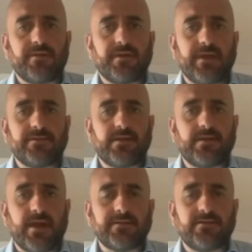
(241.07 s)

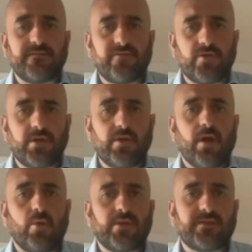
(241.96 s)
1993
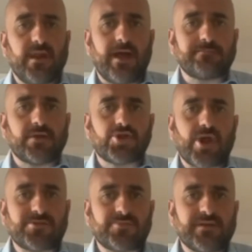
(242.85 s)
with the landmark
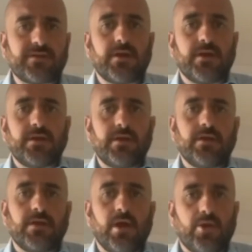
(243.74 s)
judgment
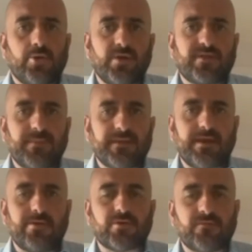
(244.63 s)
in Ruiz
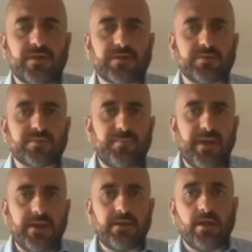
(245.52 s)
Mateos versus
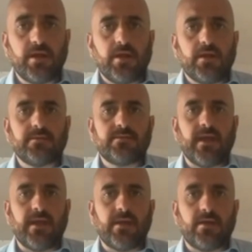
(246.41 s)
Spain,
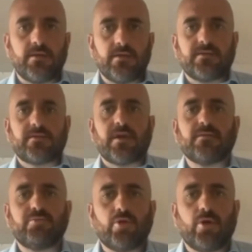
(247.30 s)
the
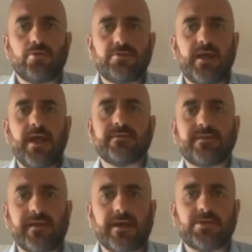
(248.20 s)
Strasbourg Court held
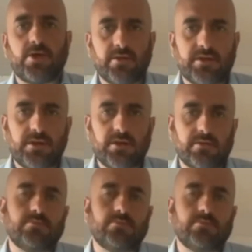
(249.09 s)
that Article 6,